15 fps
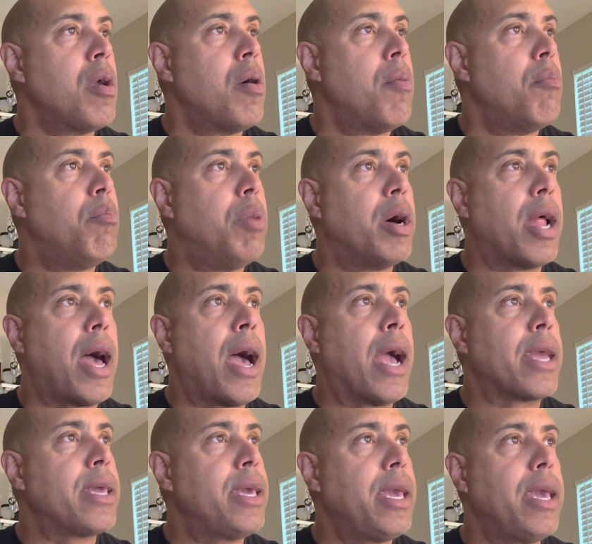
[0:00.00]
But I
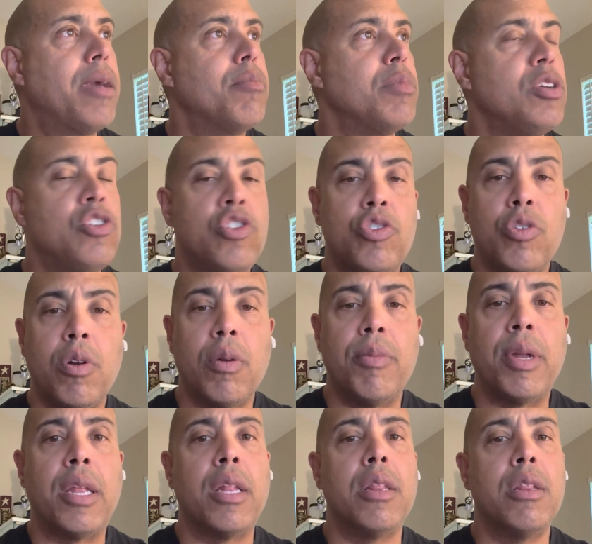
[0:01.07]
can't be sure,
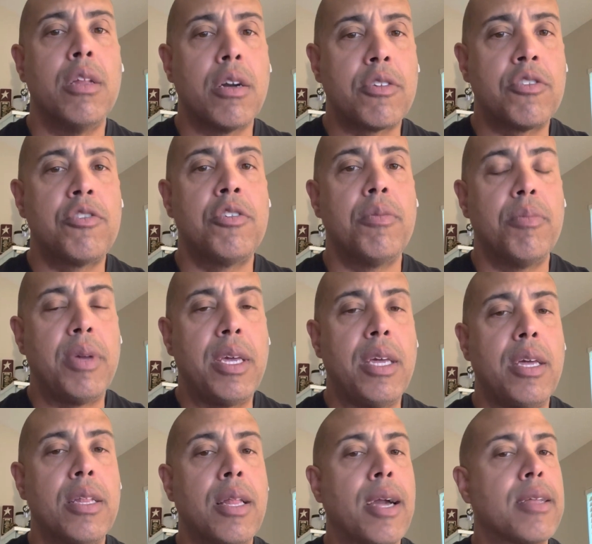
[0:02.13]
but it looks to
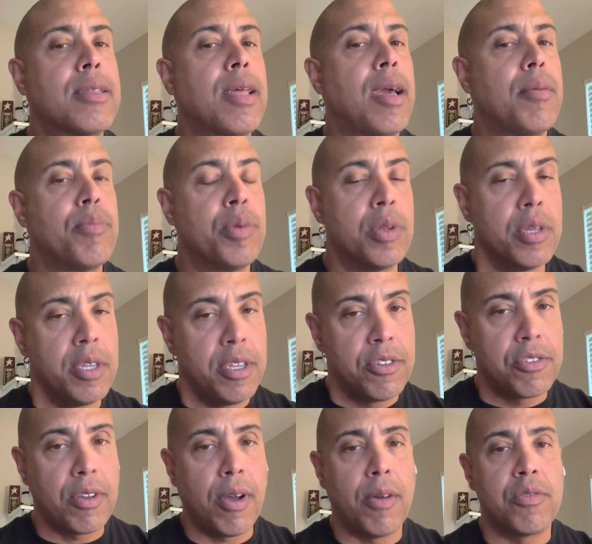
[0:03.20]
me like that
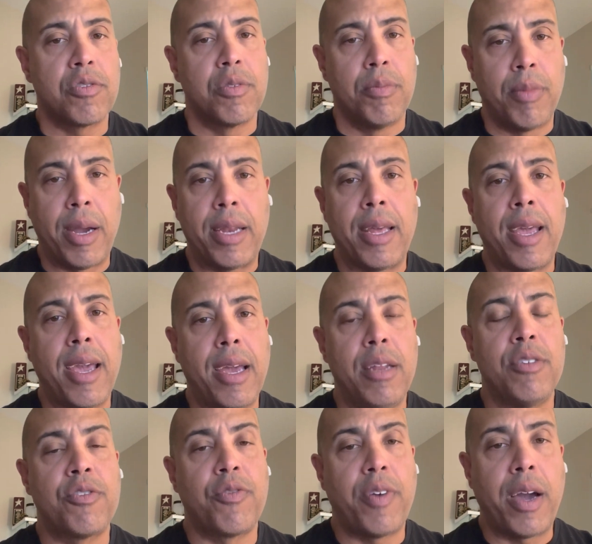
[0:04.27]
police officer might have had
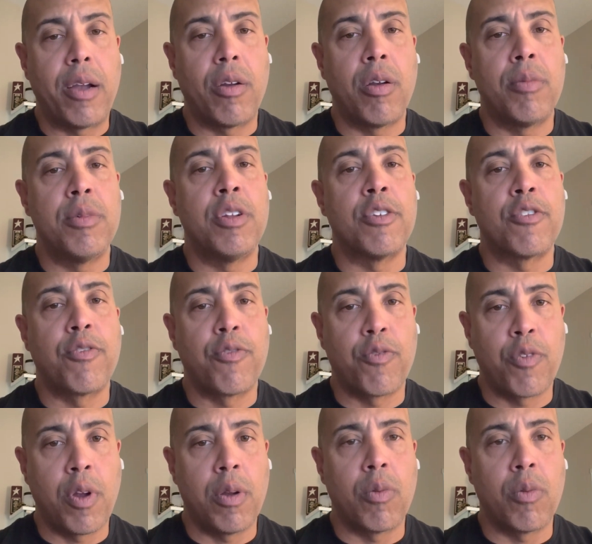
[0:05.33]
his firearm in his front